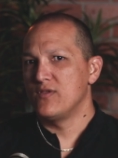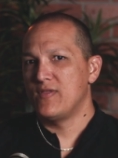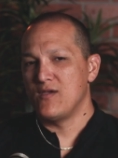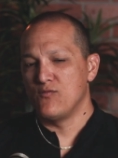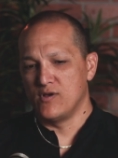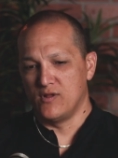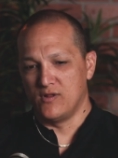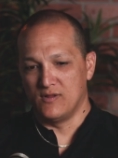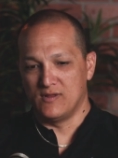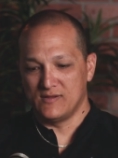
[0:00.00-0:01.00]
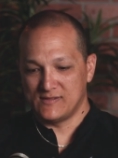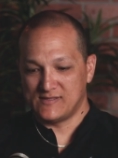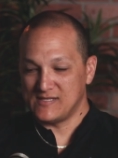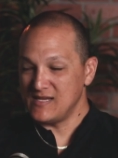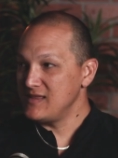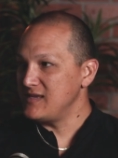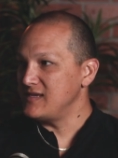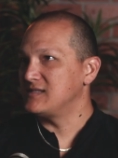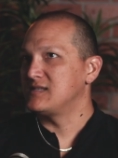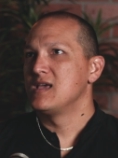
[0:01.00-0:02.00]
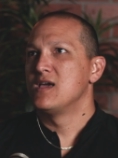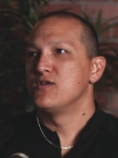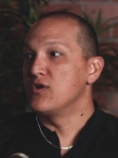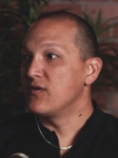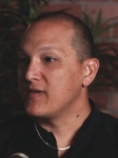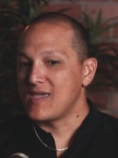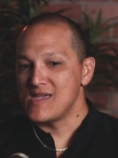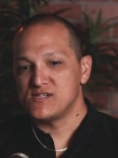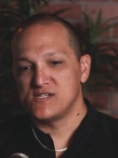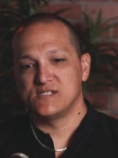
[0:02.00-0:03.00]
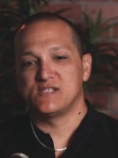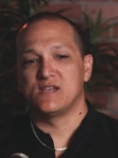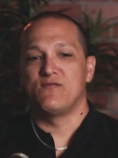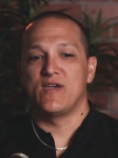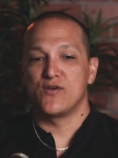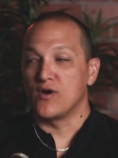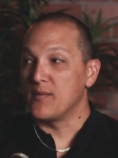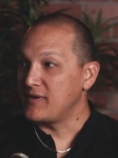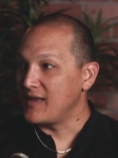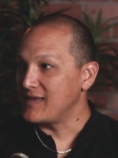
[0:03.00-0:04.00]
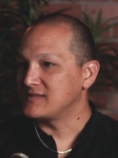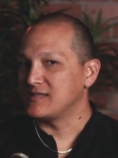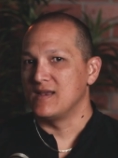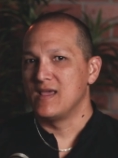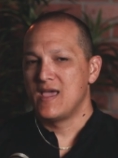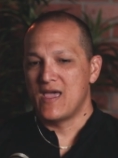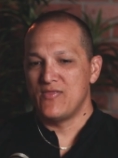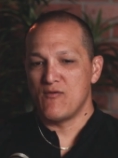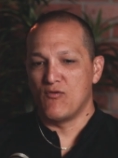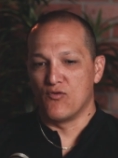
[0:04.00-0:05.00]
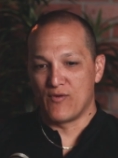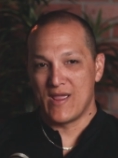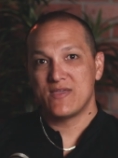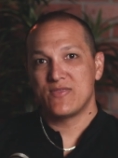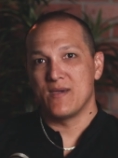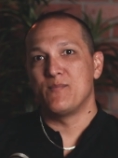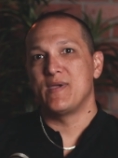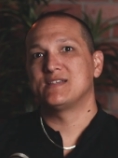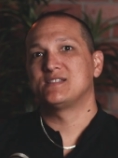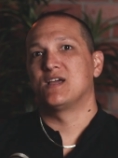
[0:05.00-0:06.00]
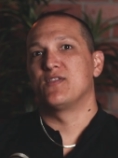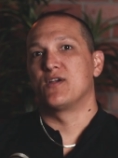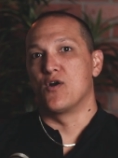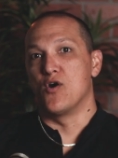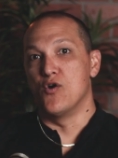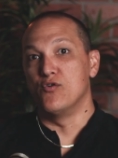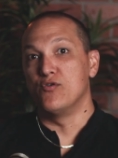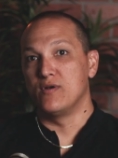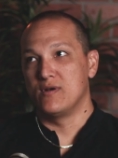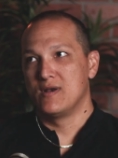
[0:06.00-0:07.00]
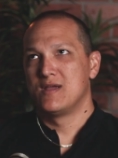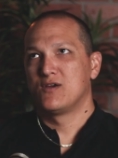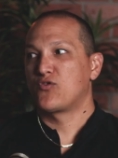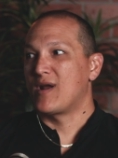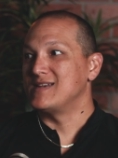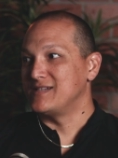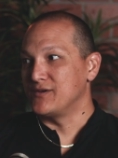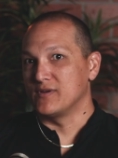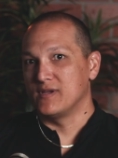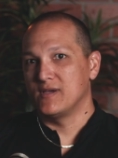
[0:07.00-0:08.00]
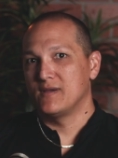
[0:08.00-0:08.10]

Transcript: Where they will see these notifications and vendor updates, and they will rank them based on their own criteria.